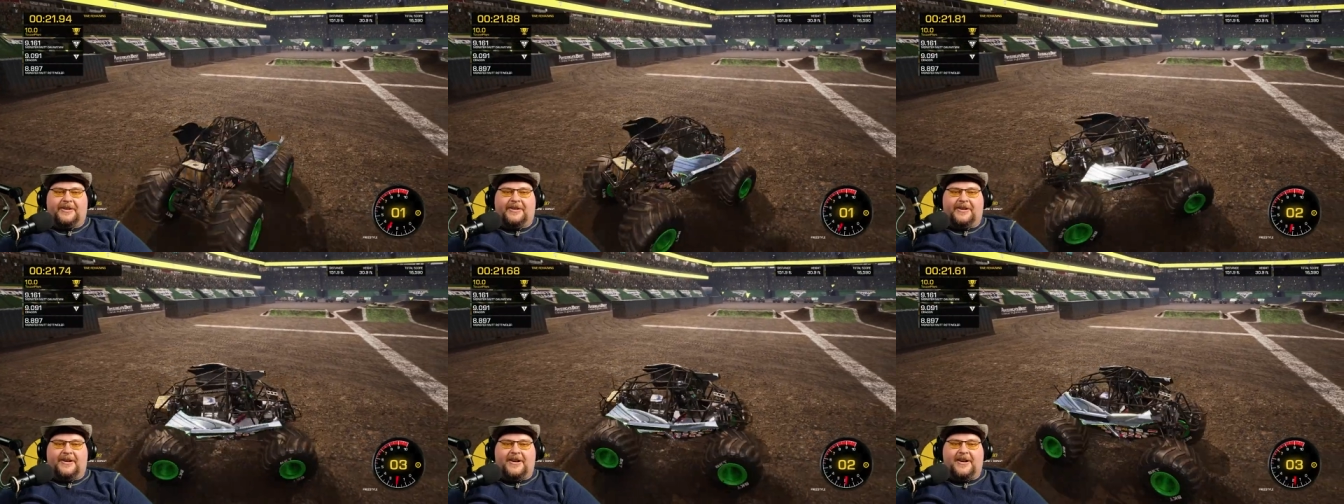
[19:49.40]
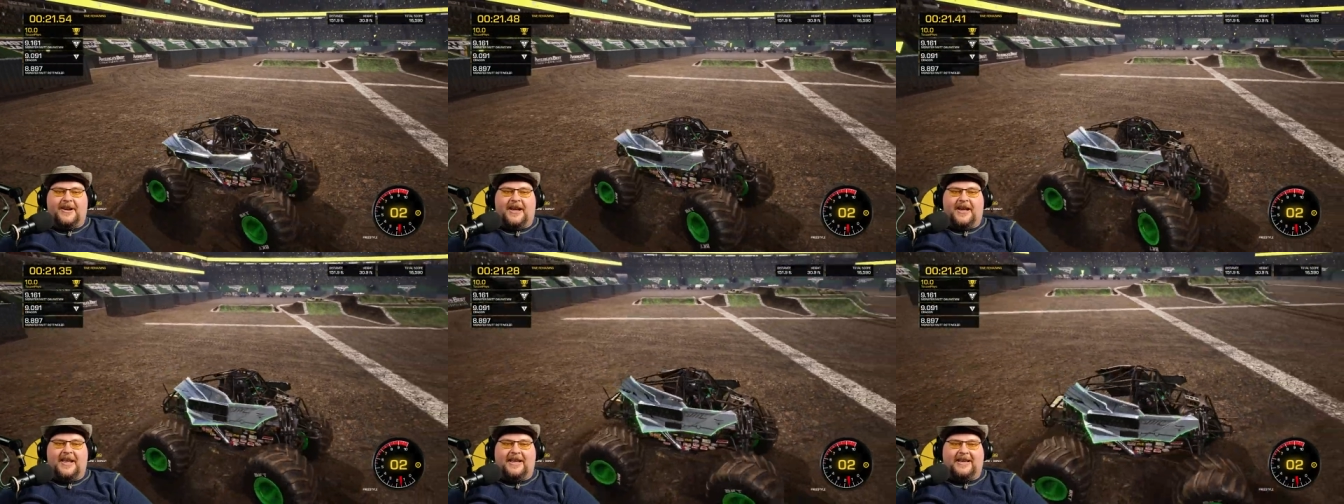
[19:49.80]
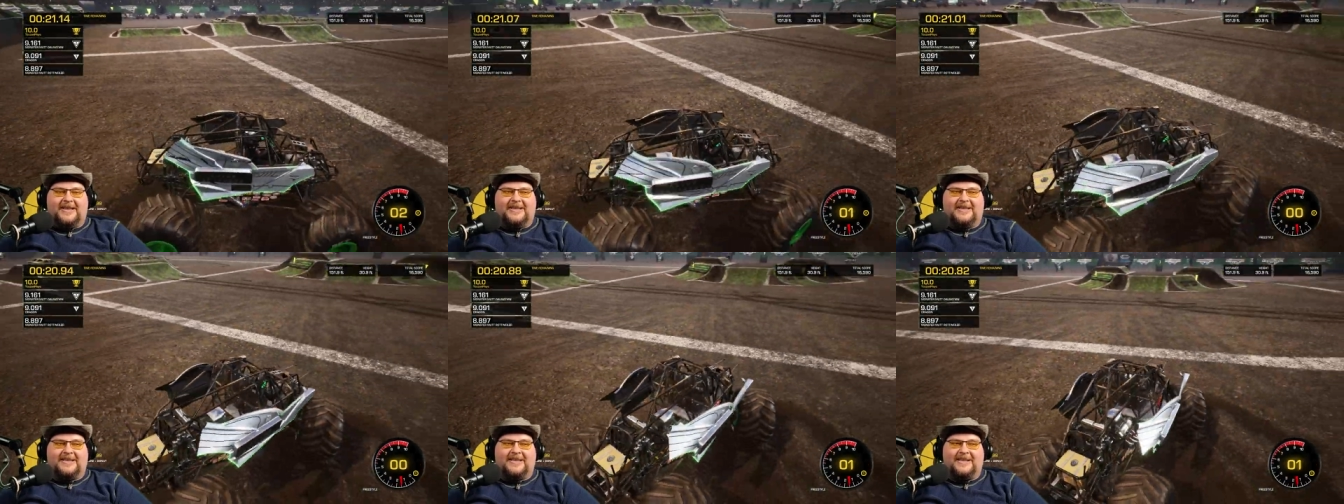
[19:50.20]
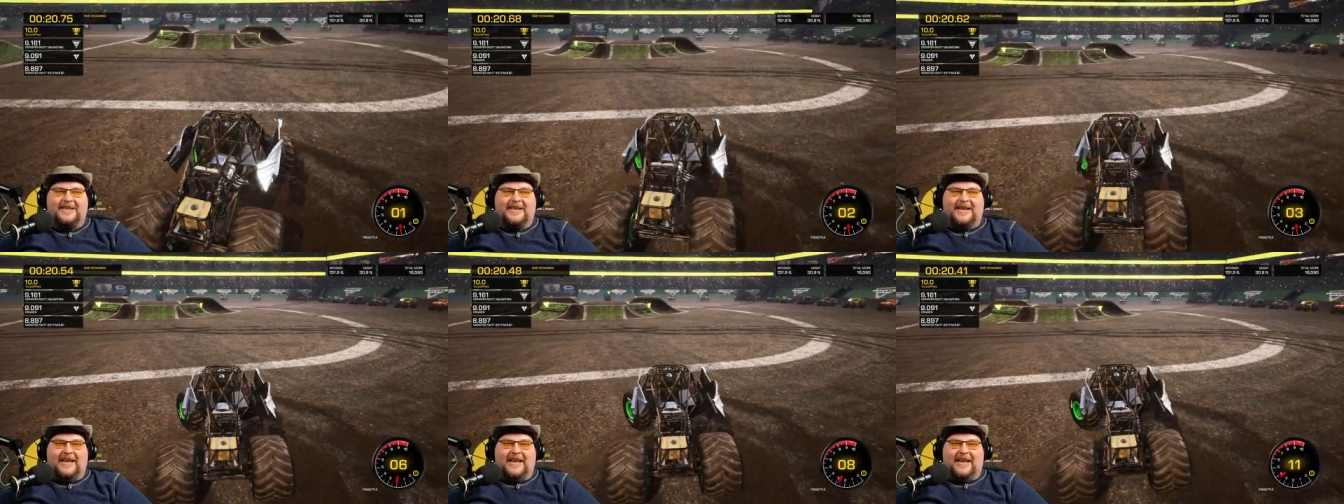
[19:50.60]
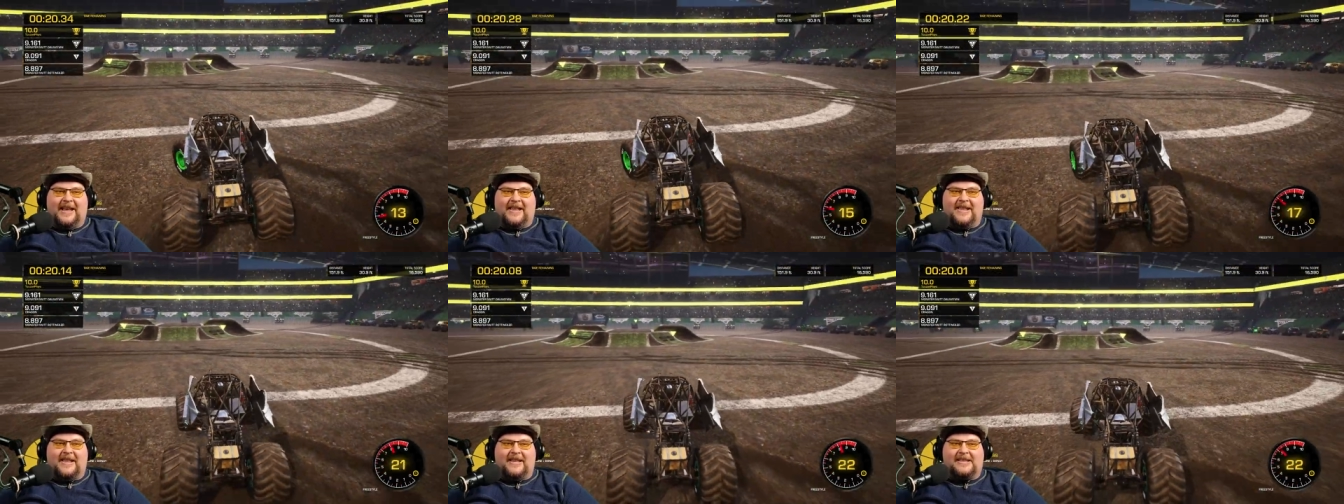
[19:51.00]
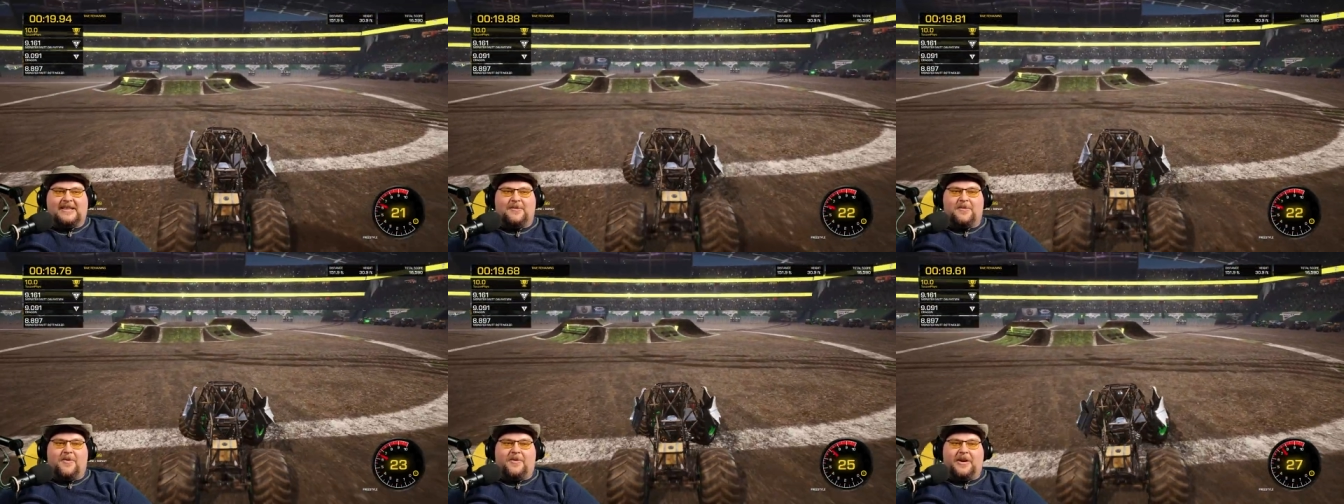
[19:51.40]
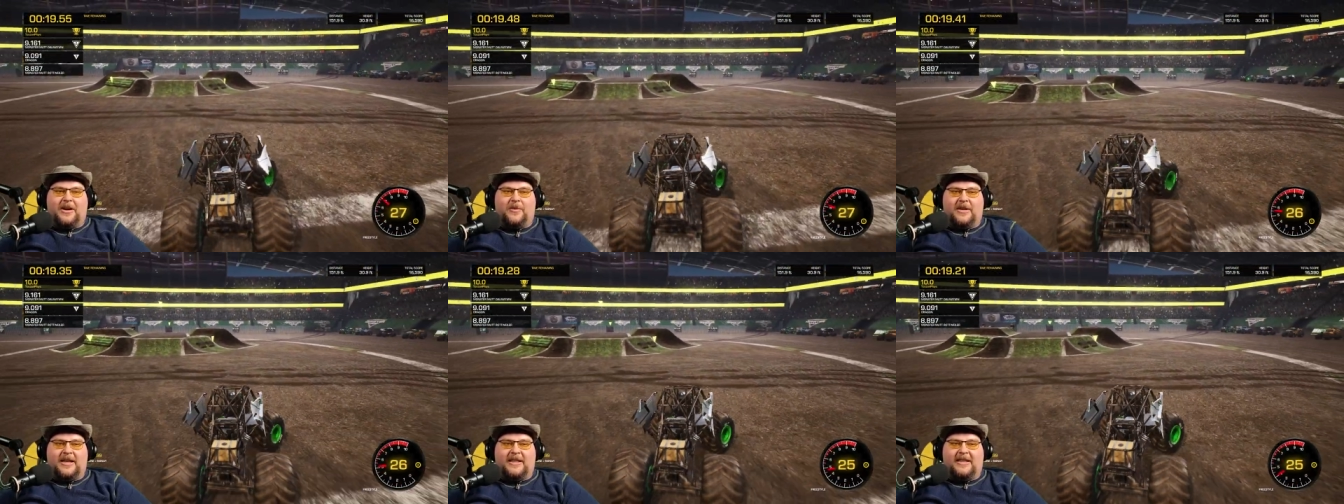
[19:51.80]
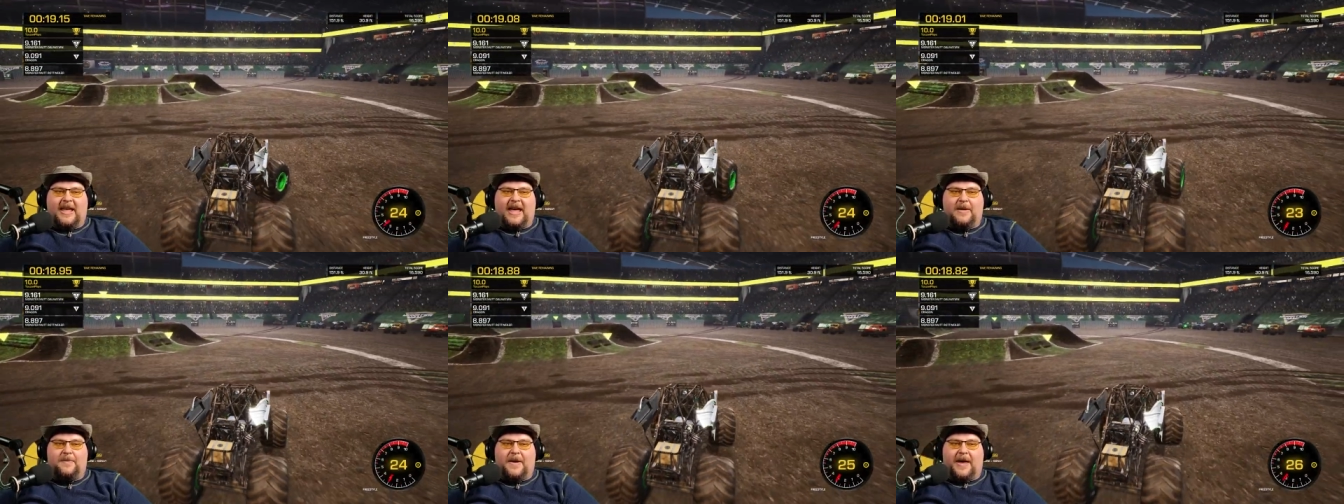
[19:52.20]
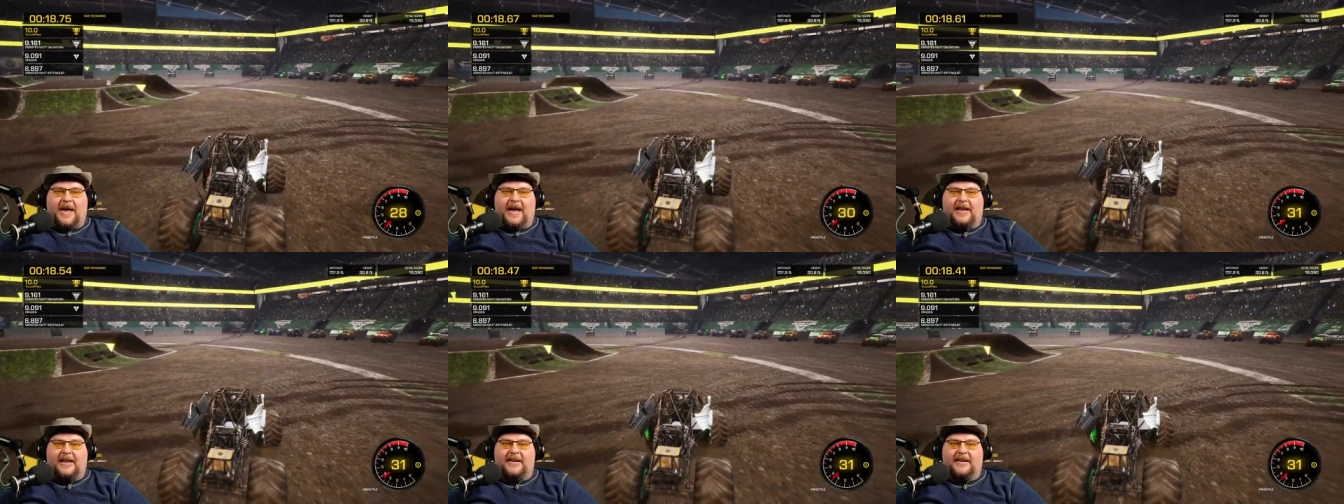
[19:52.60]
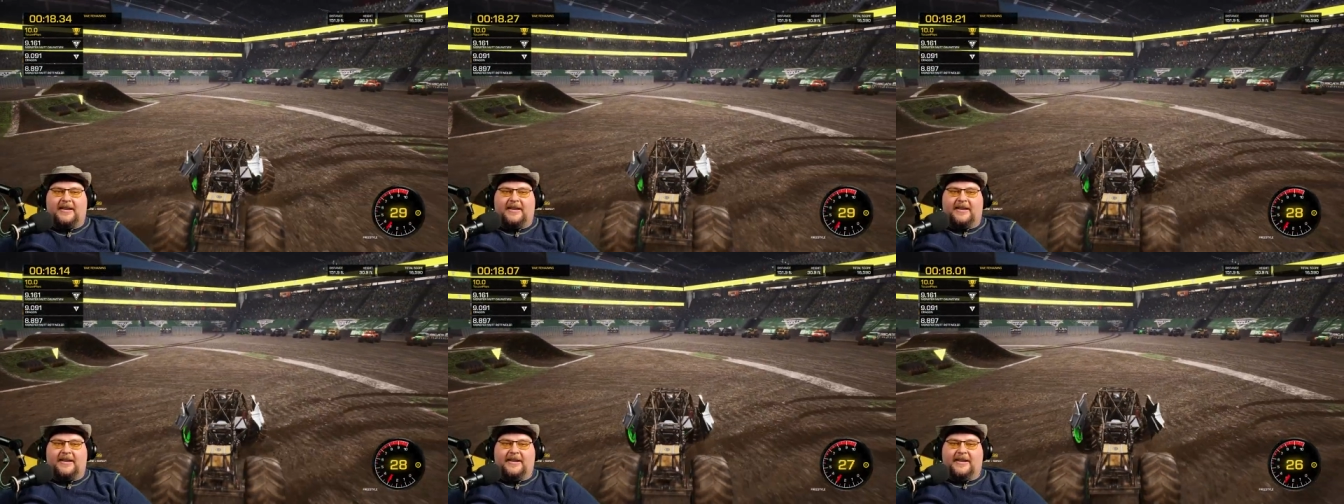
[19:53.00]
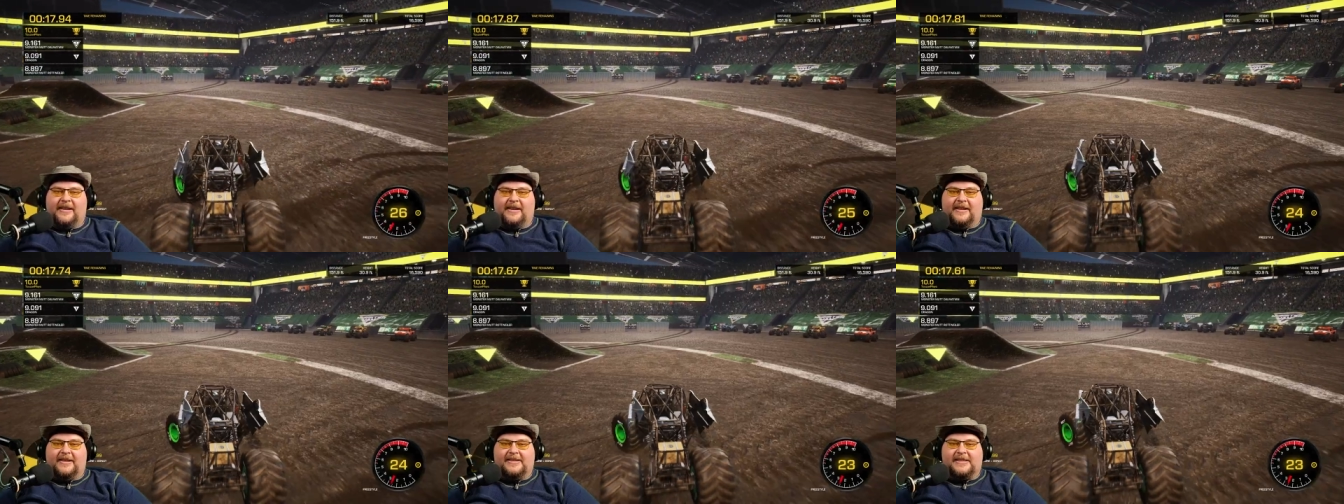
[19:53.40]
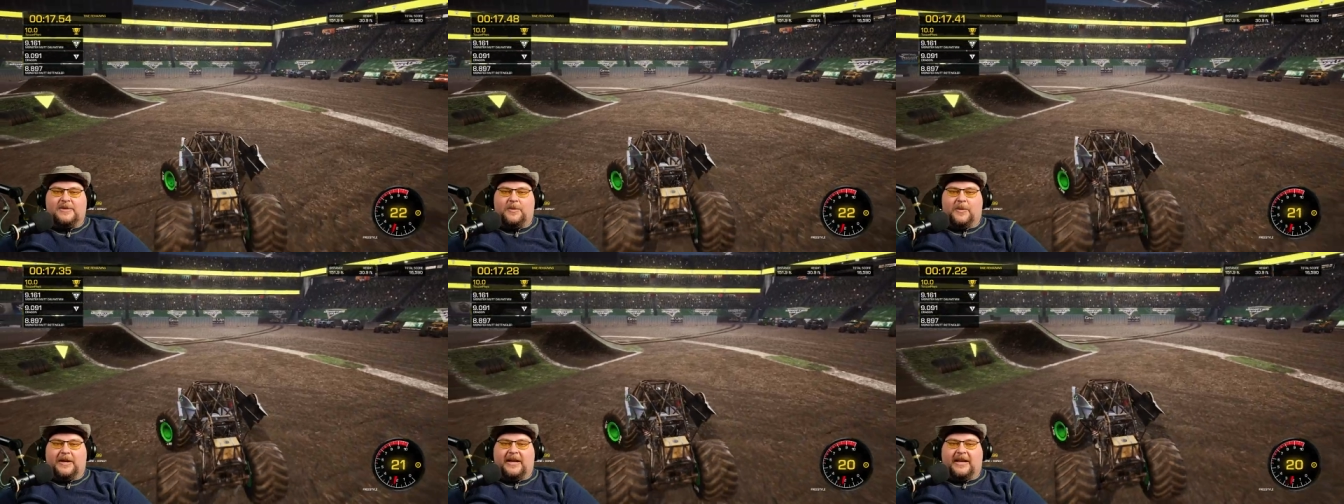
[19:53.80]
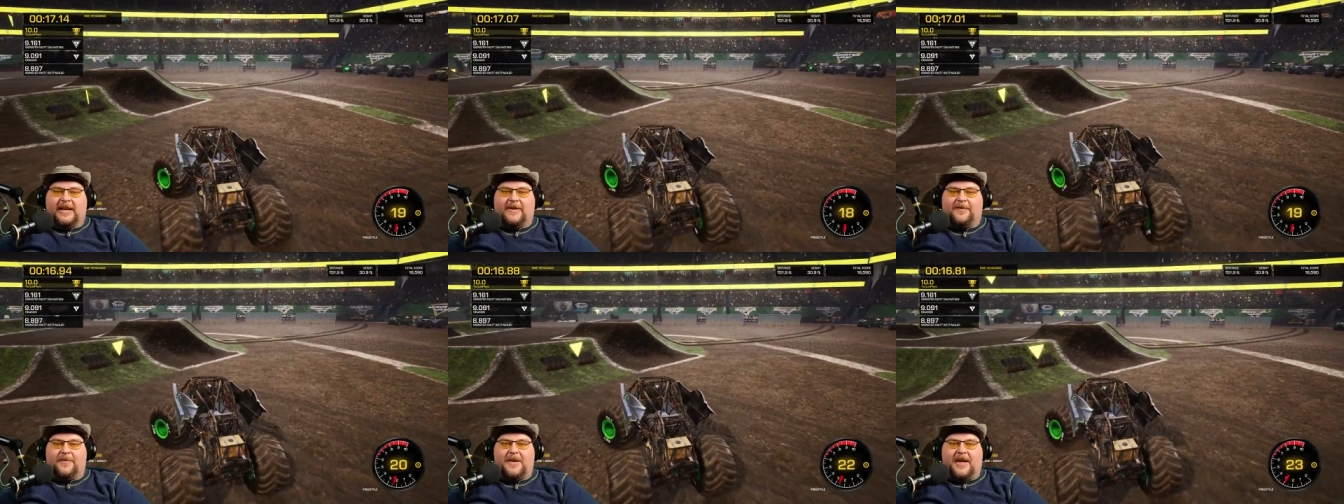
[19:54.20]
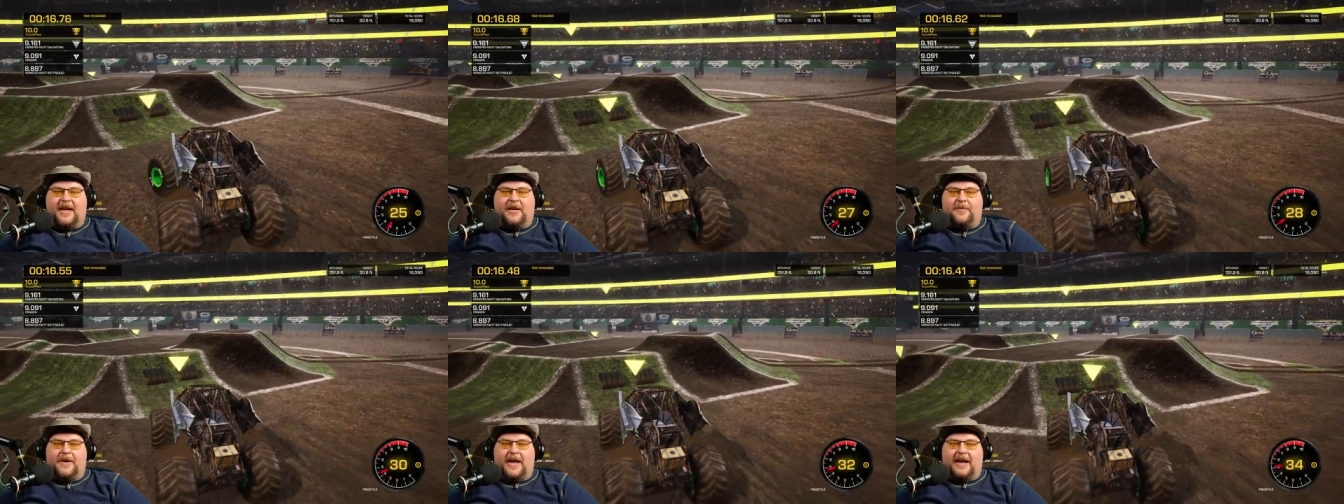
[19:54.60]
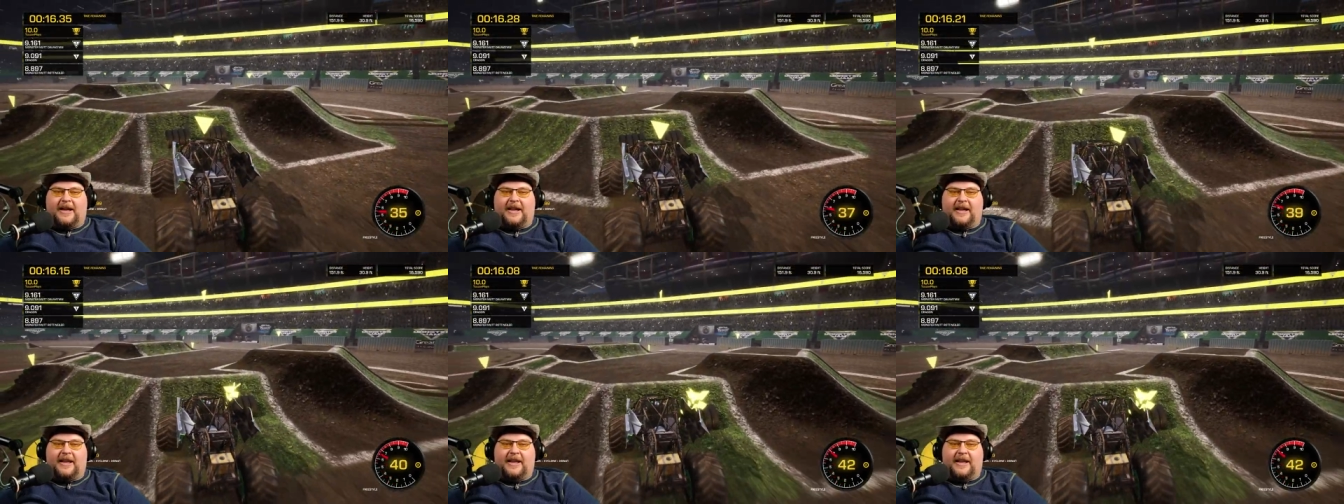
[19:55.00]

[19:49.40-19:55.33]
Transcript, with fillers: Nice. And then let's come over here. We'll hit the eight pack. See what we can get from the eight pack.